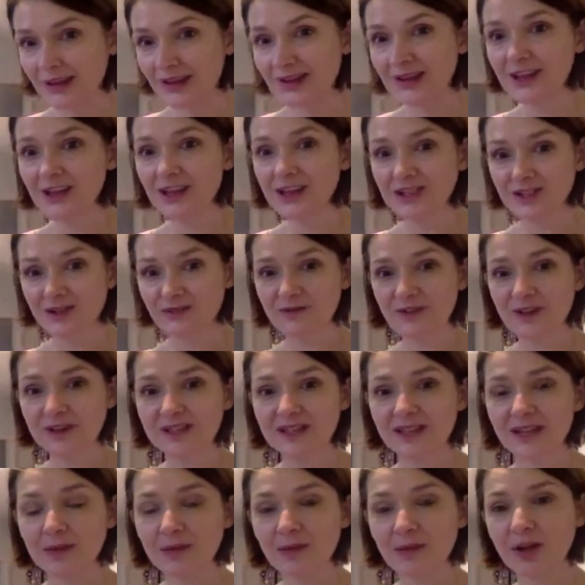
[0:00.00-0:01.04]
So first thing I'm
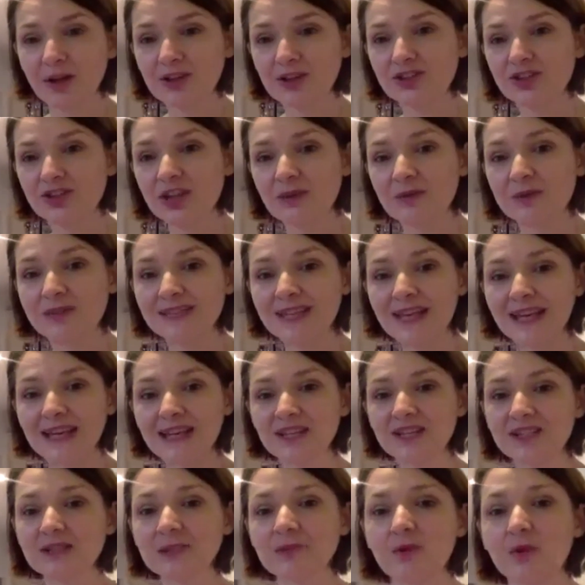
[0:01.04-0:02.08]
going to do is heat some
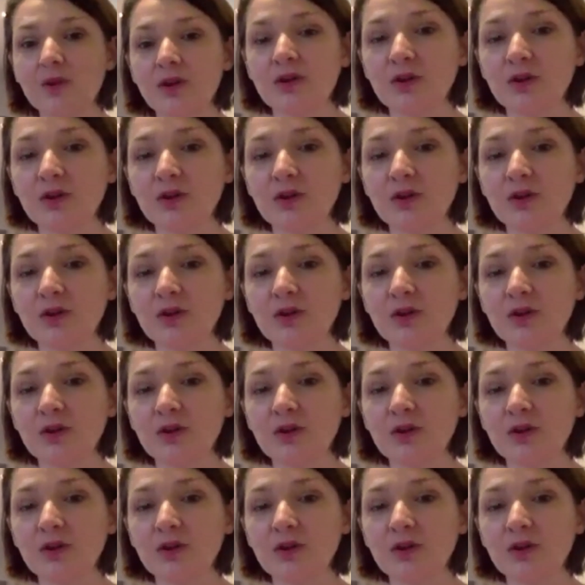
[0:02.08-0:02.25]
oil.